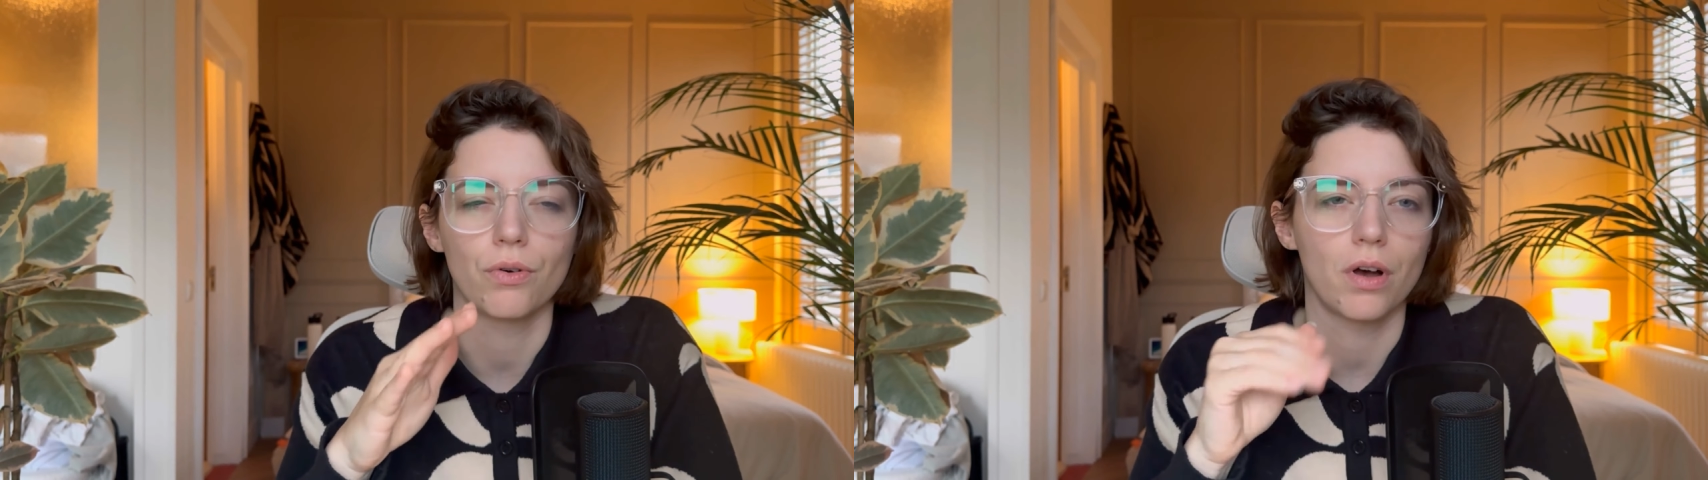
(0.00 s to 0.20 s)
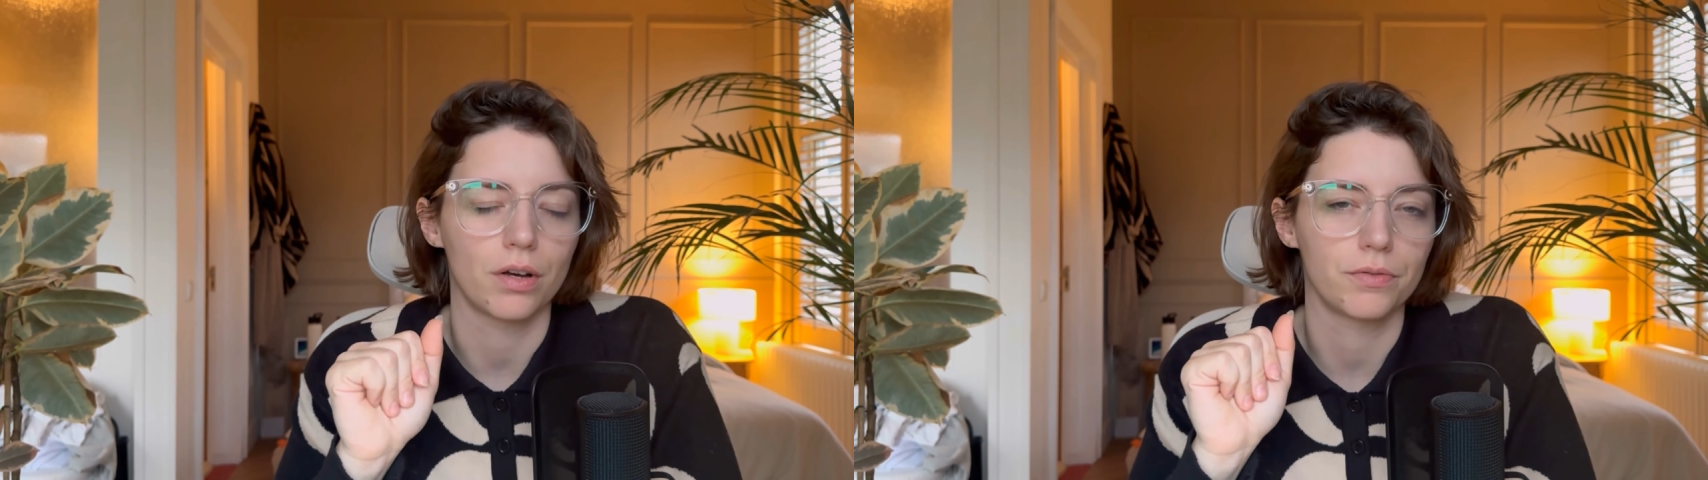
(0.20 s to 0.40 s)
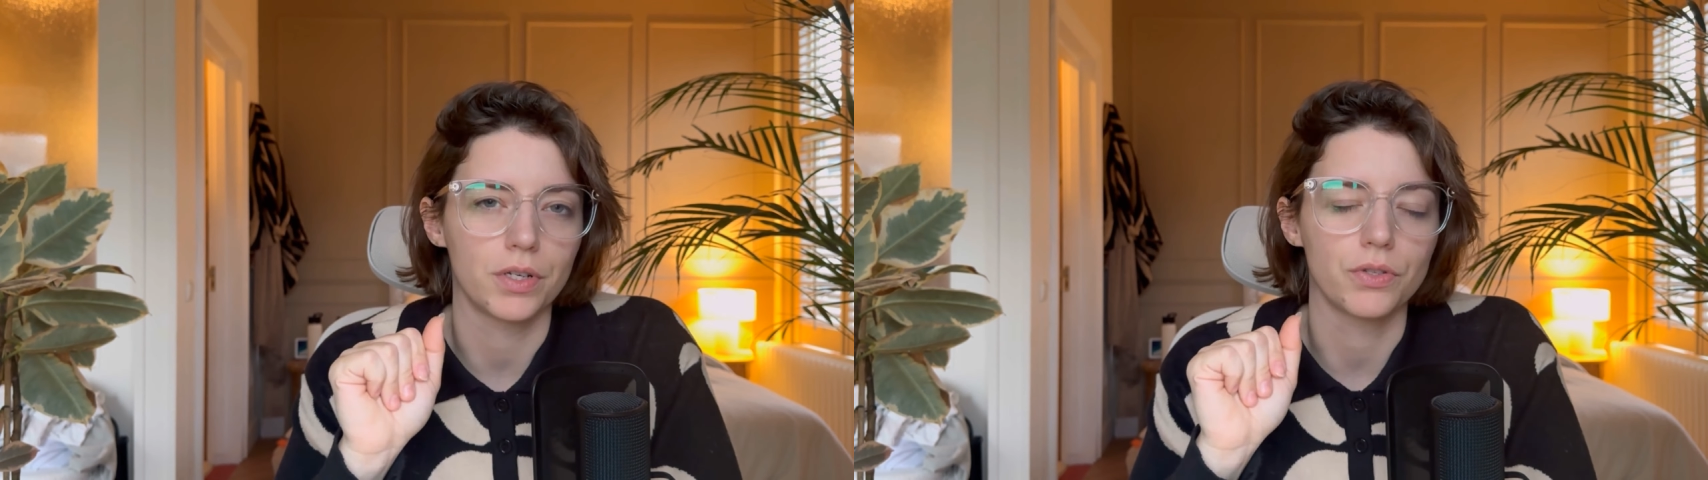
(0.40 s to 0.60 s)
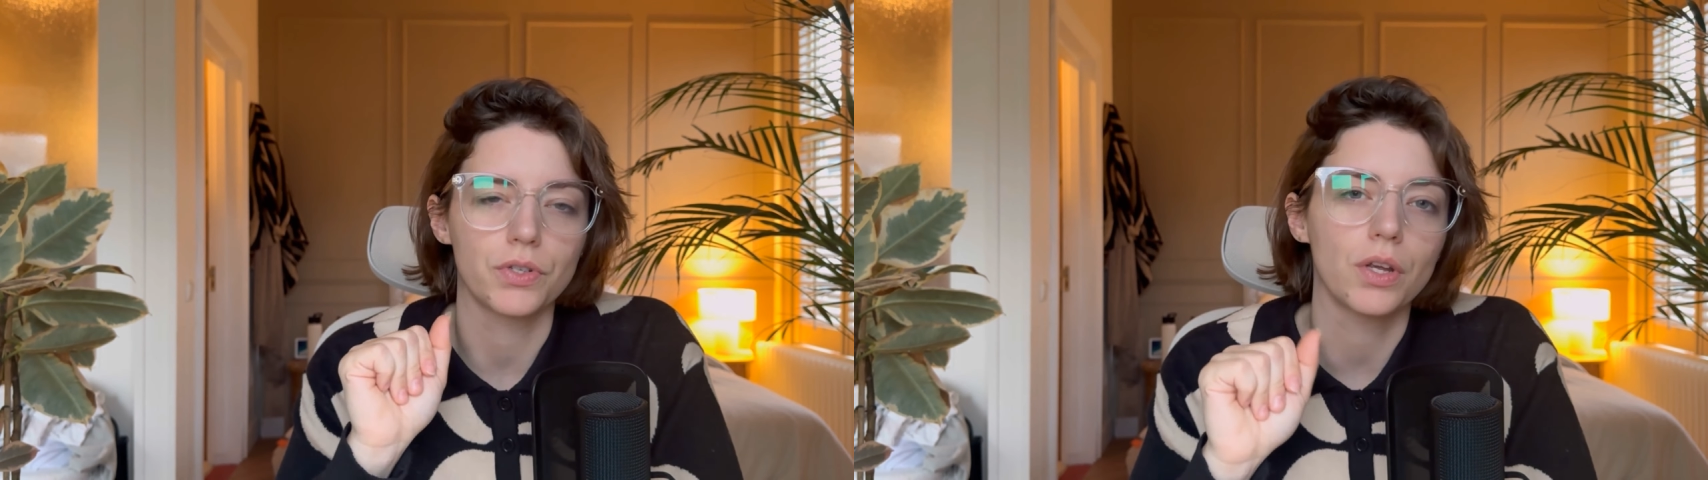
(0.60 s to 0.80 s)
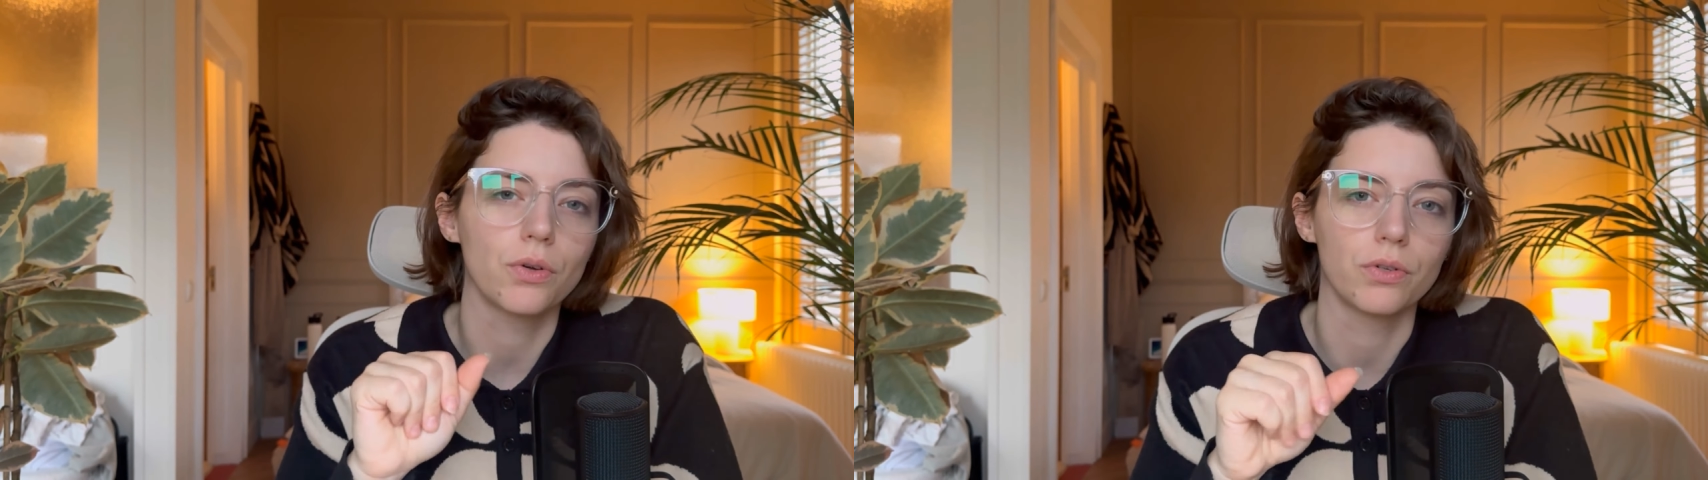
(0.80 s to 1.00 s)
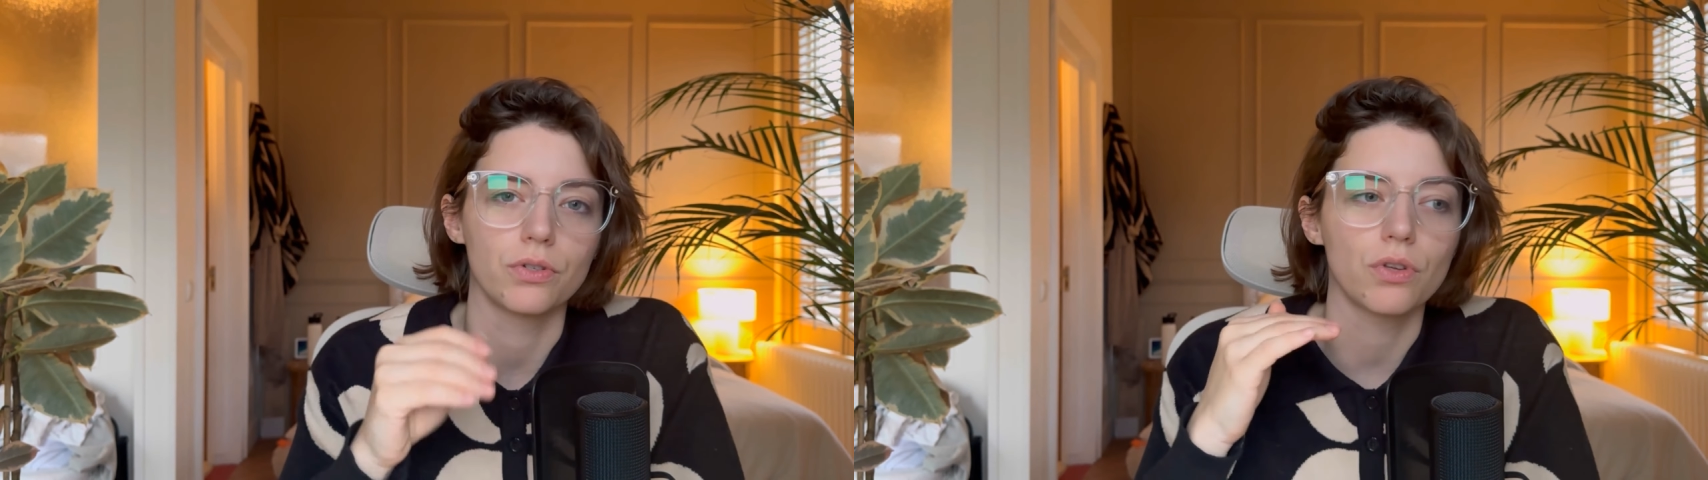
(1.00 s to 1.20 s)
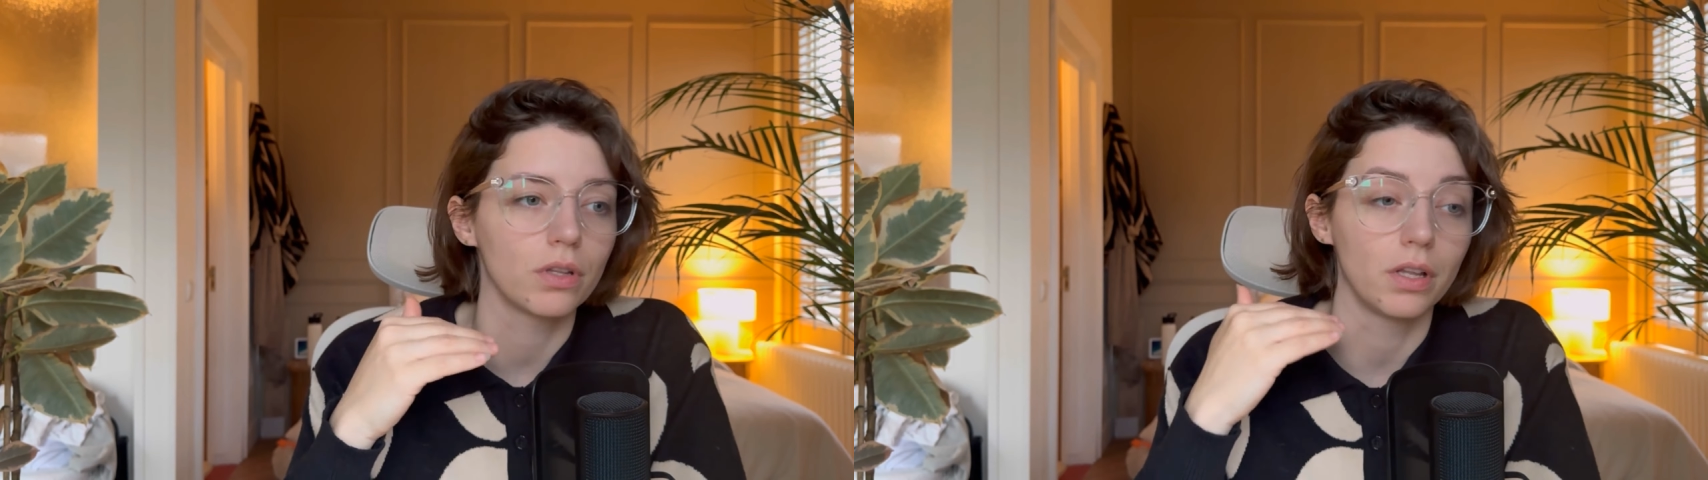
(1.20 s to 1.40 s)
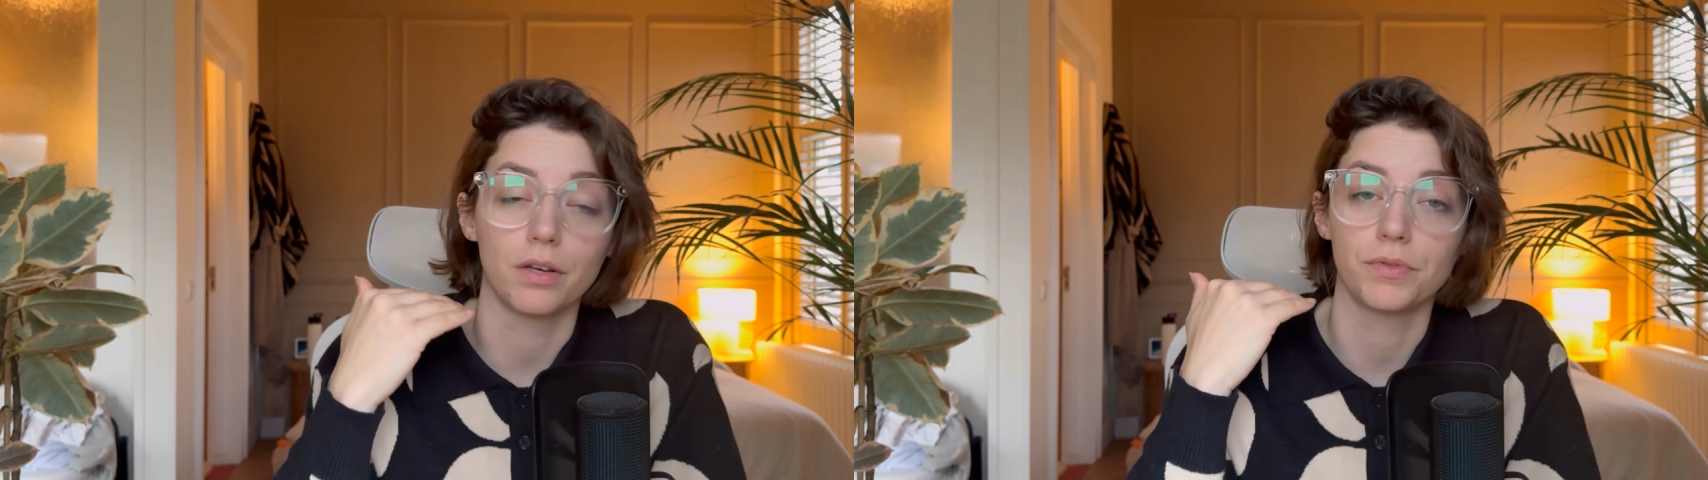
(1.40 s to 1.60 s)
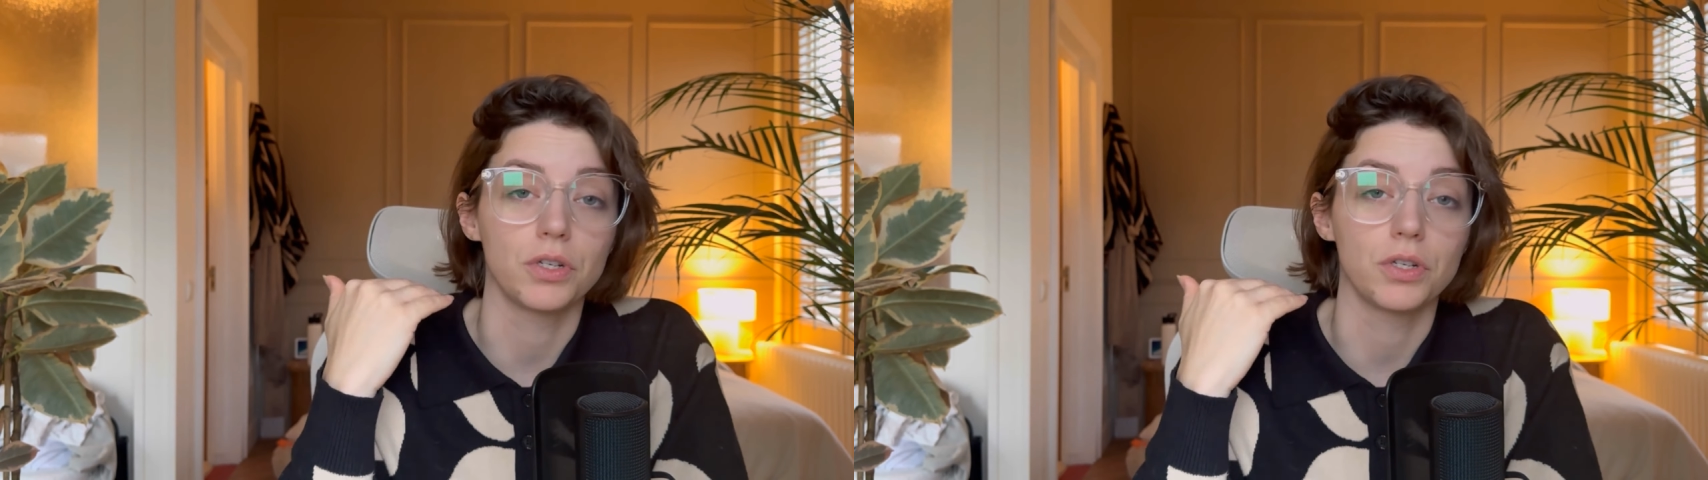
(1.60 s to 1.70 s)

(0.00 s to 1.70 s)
often stakeholders love